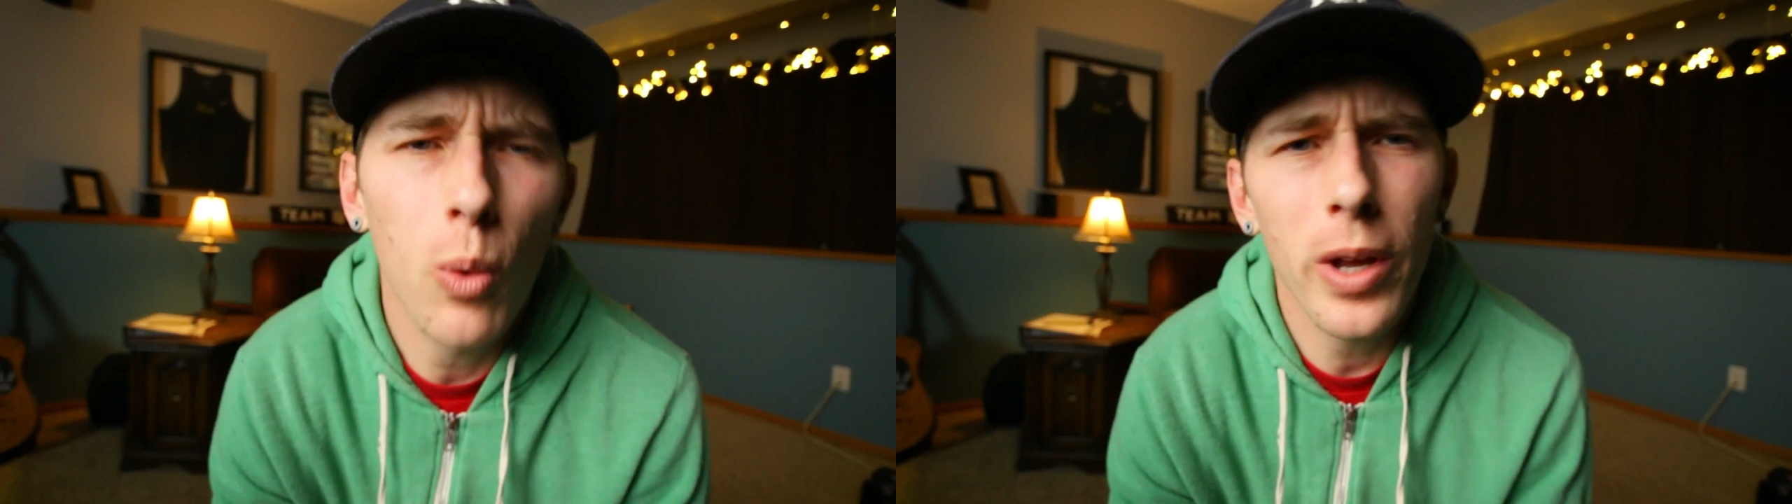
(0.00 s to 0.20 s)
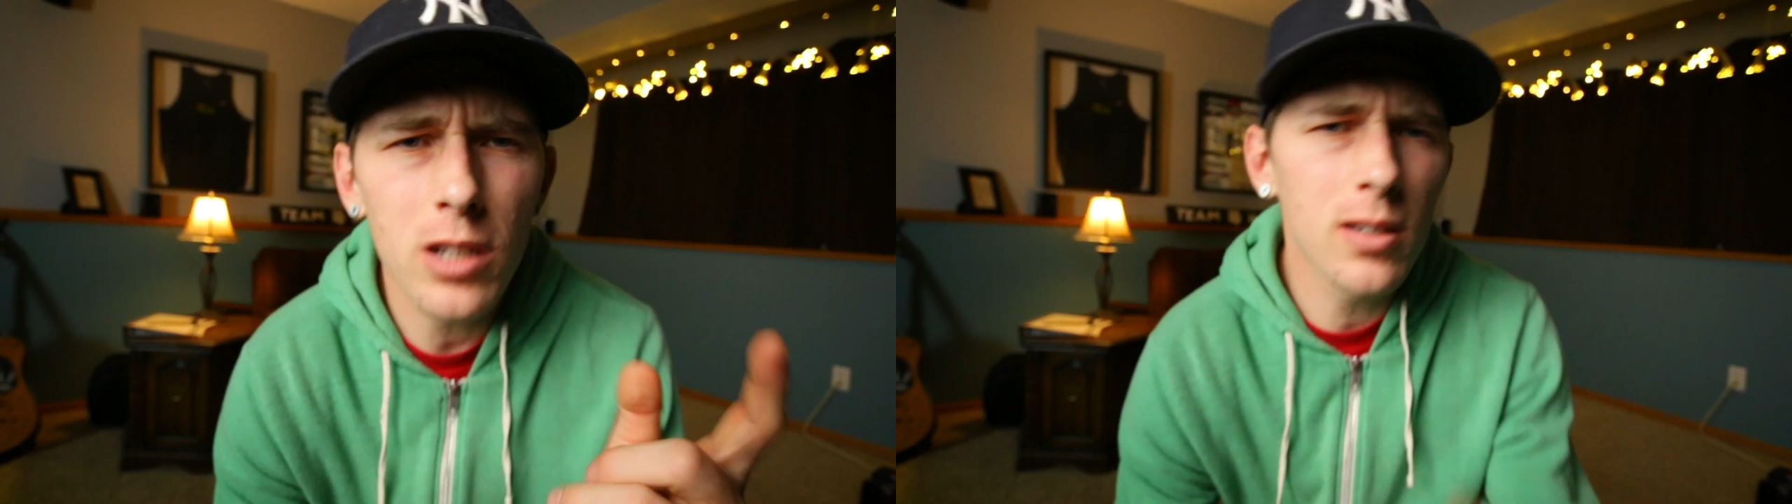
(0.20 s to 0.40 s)

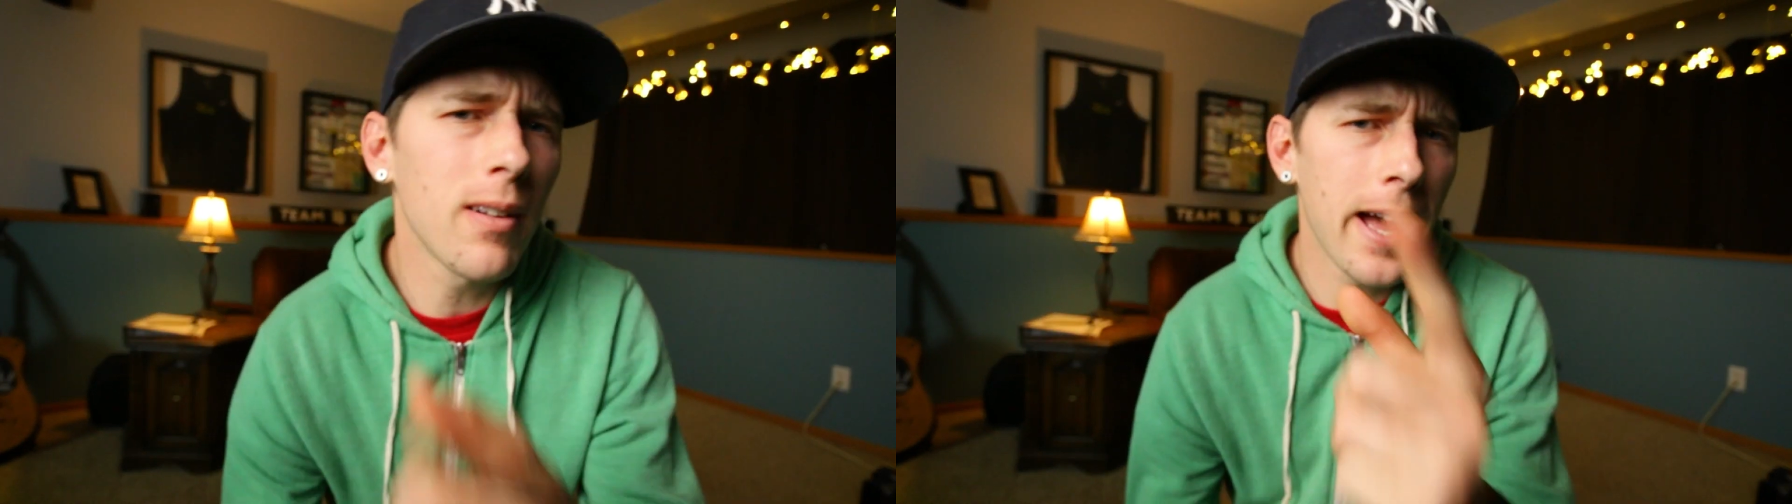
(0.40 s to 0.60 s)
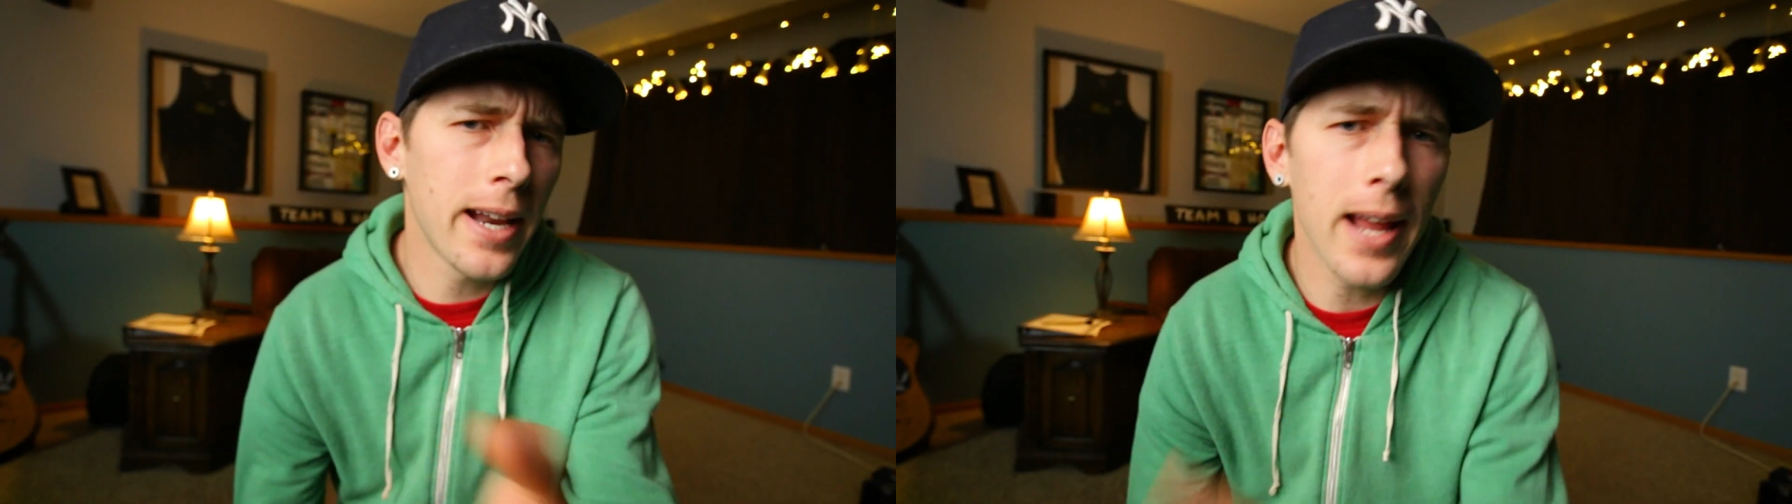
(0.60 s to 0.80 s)
We
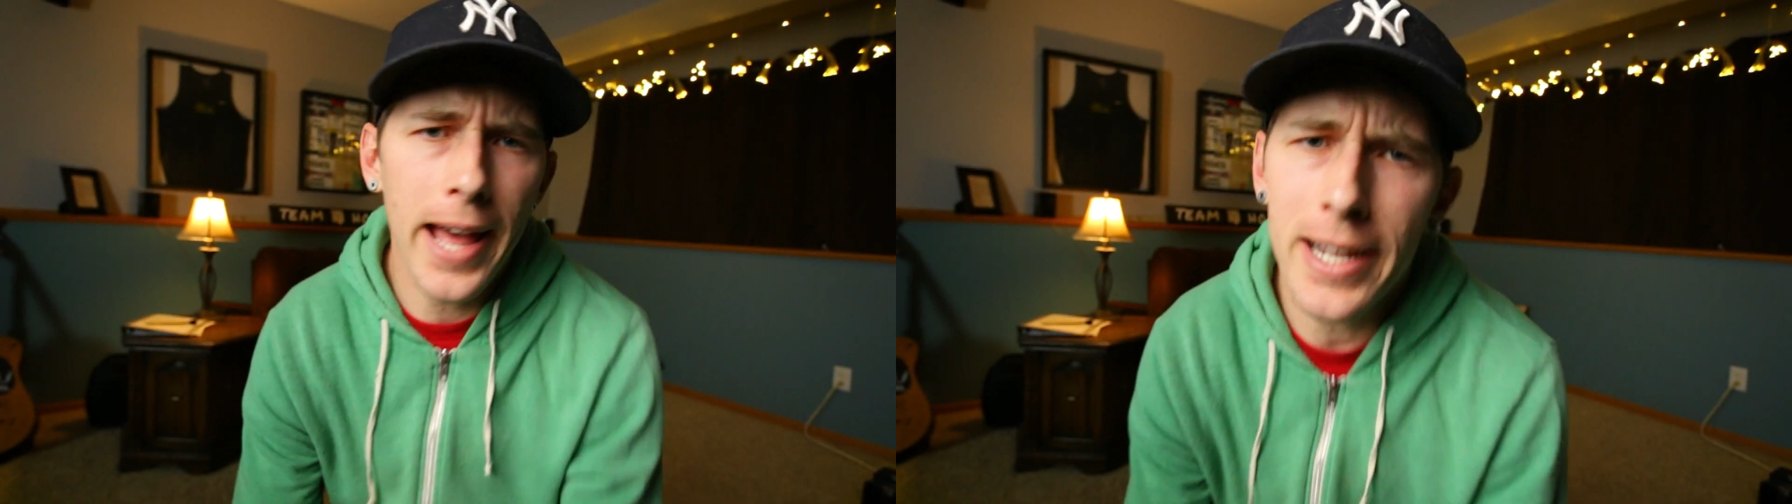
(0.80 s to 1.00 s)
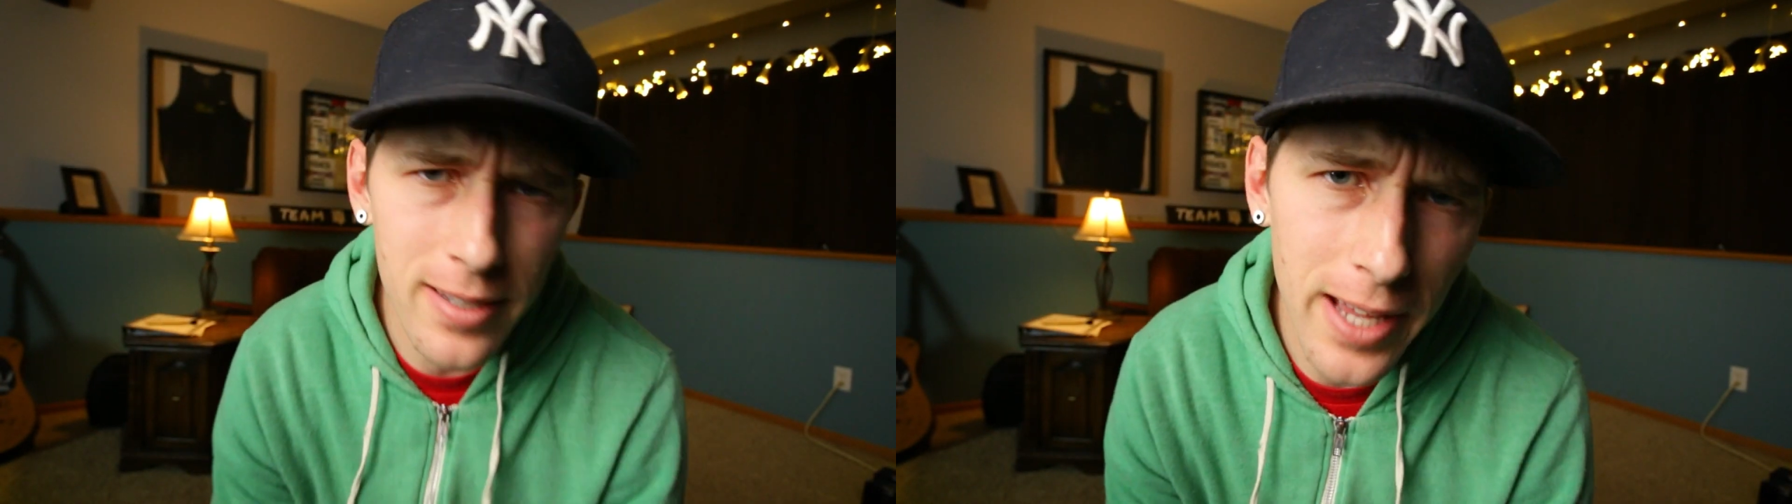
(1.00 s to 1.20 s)
also added
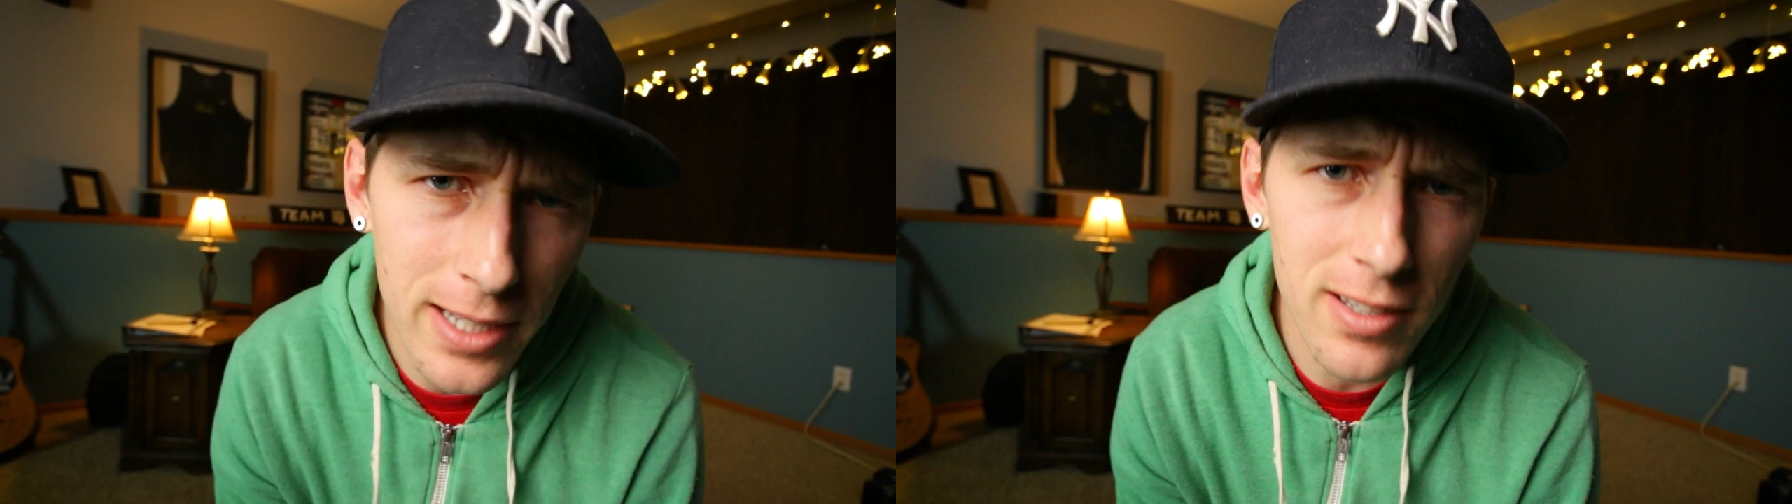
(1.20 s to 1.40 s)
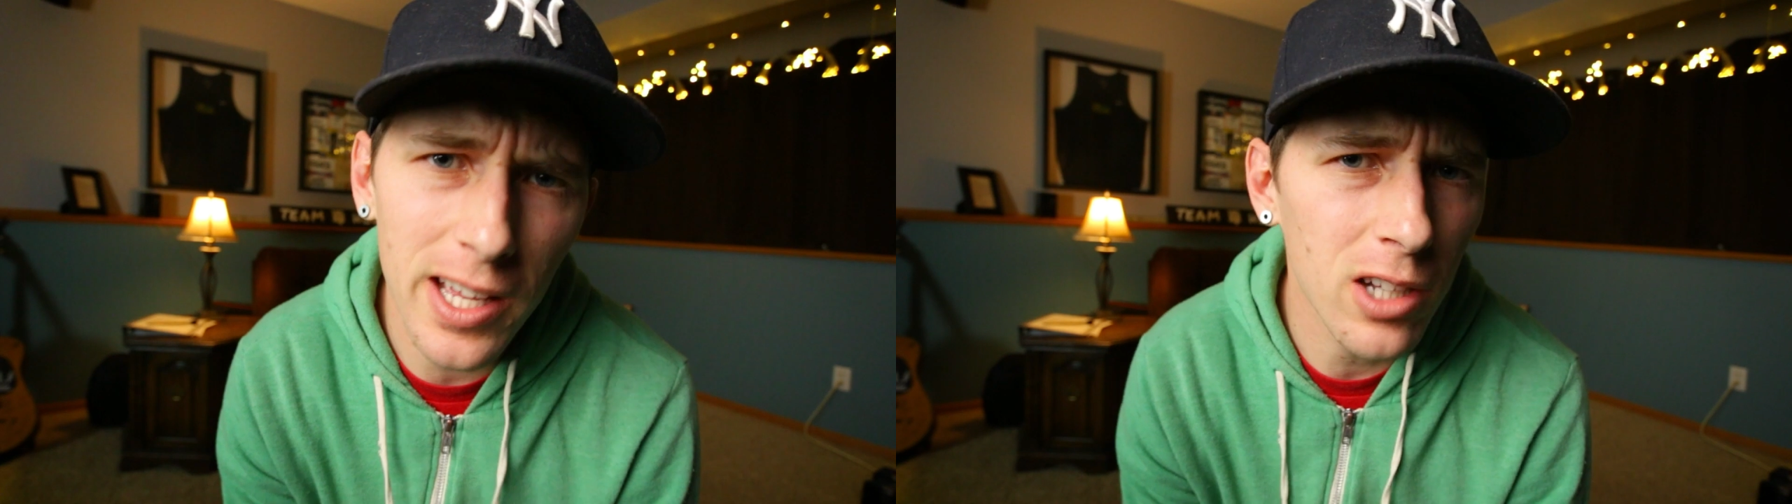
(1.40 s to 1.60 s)

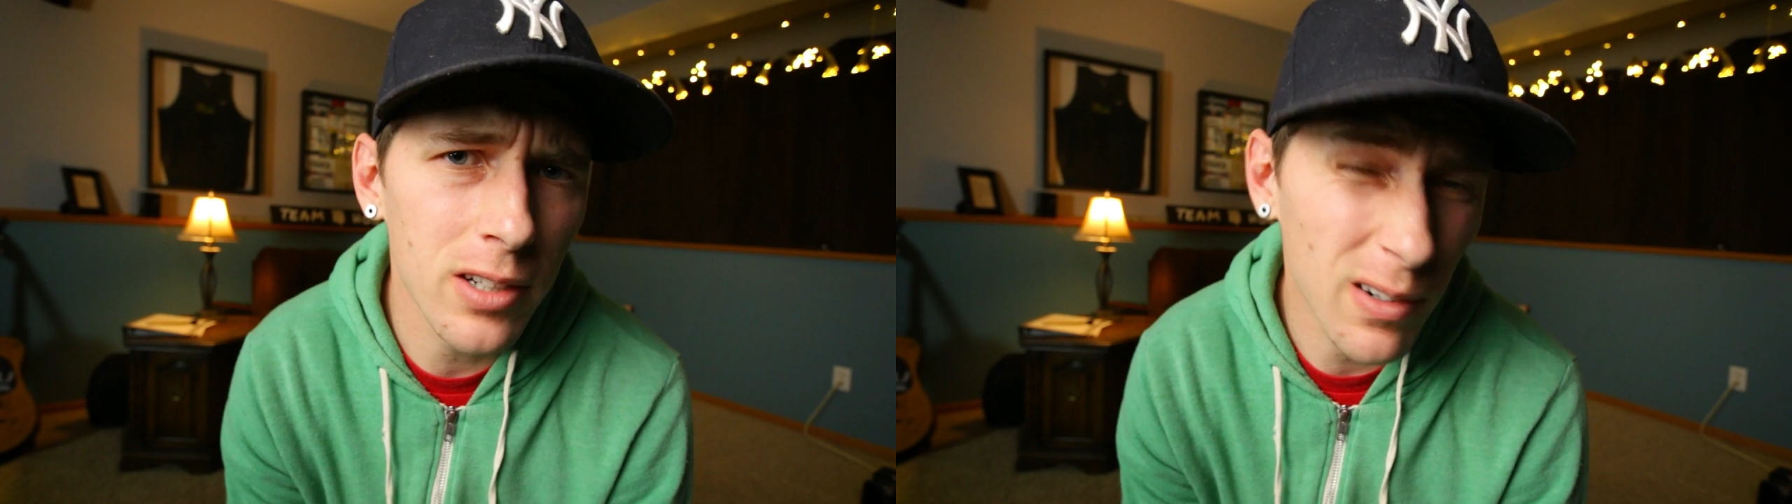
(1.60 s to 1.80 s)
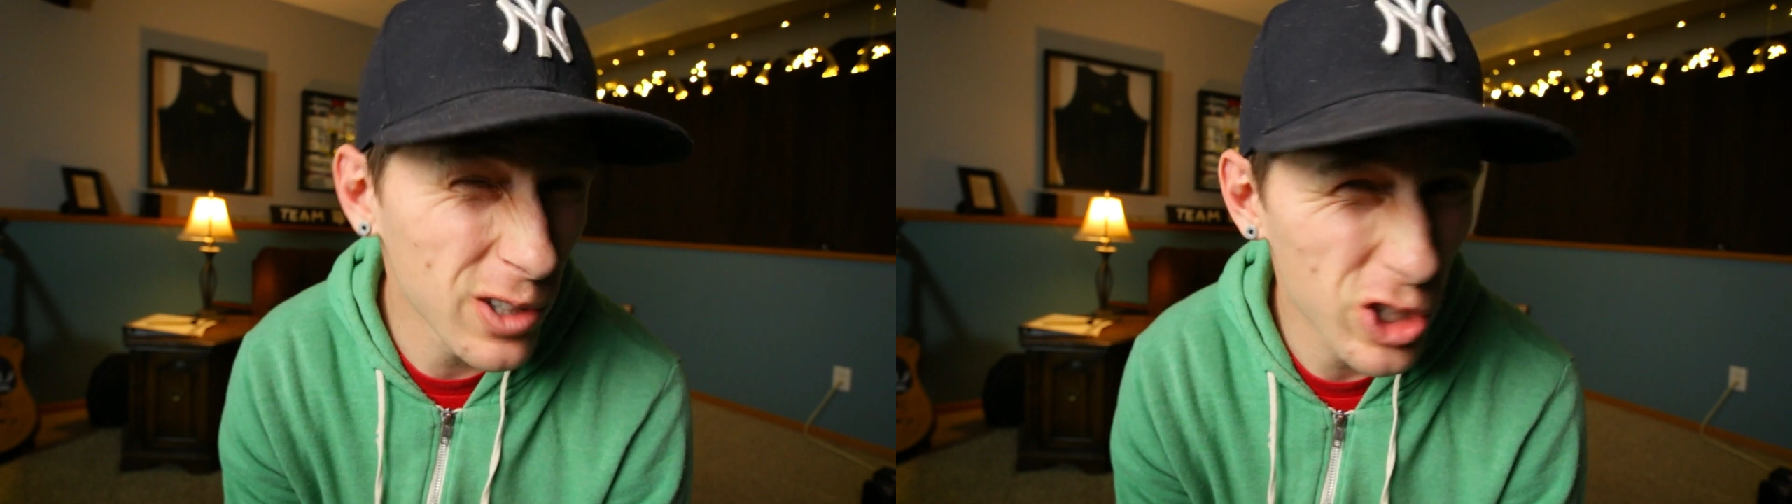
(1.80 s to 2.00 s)
XXL
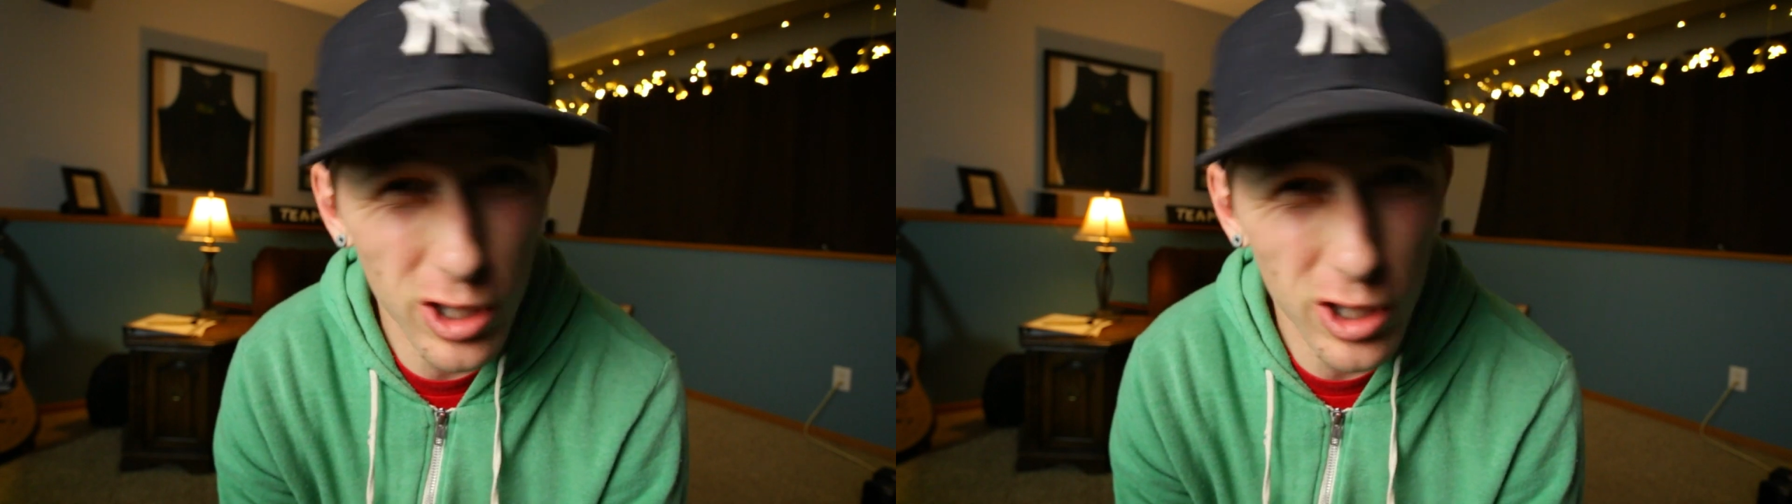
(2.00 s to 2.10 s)
to every